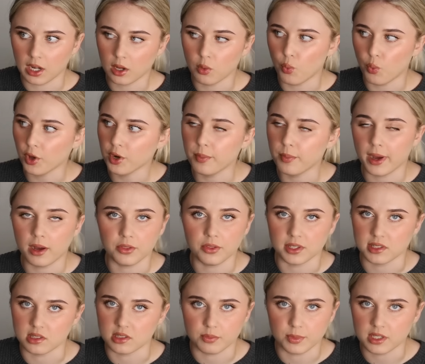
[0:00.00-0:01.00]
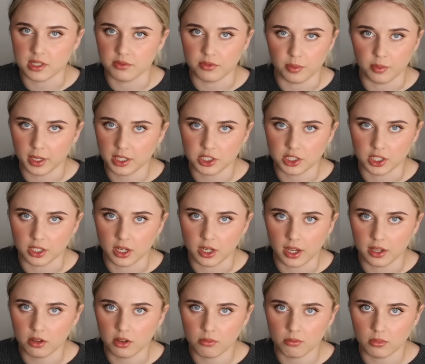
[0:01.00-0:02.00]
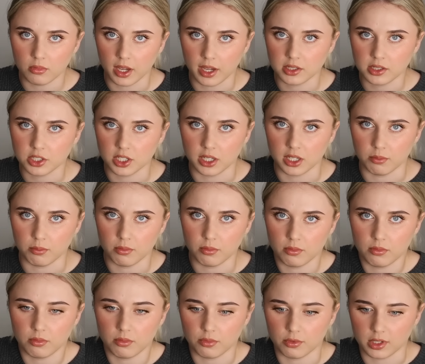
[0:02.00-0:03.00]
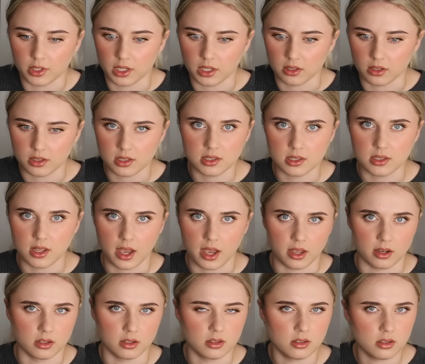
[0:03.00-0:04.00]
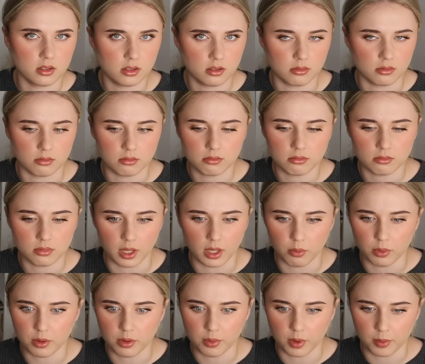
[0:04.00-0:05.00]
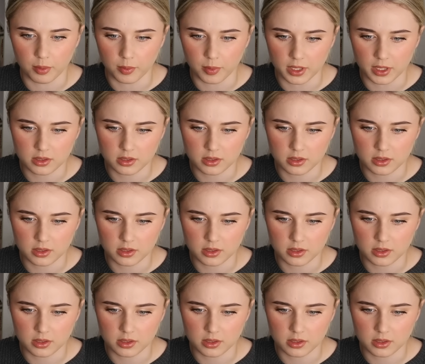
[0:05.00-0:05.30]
Like, what about this is misinformation? I don't actually really understand, like, what the problem